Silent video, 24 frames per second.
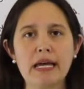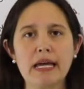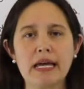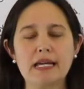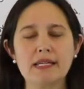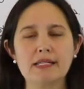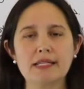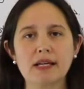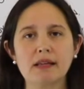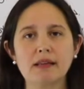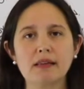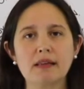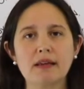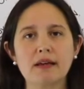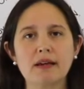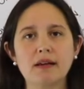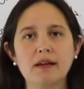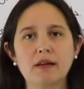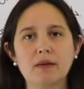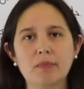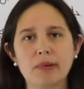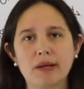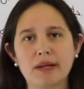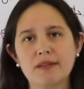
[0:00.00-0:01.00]
is a
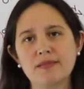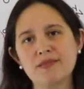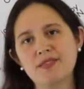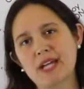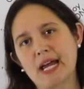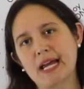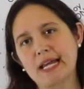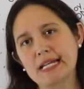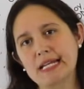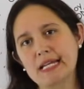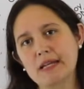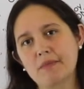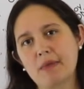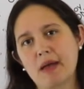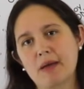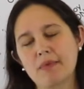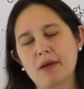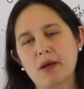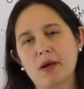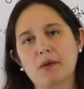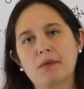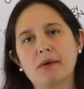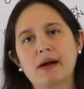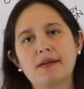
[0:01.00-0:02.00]
little bit of tightening
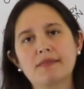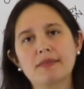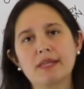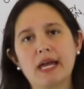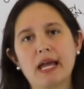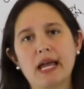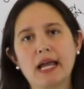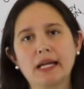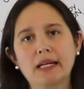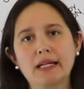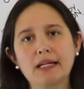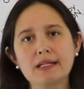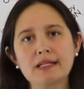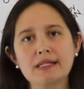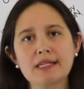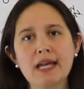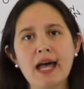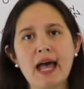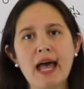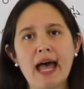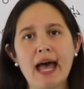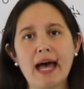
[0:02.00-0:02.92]
maybe around the anus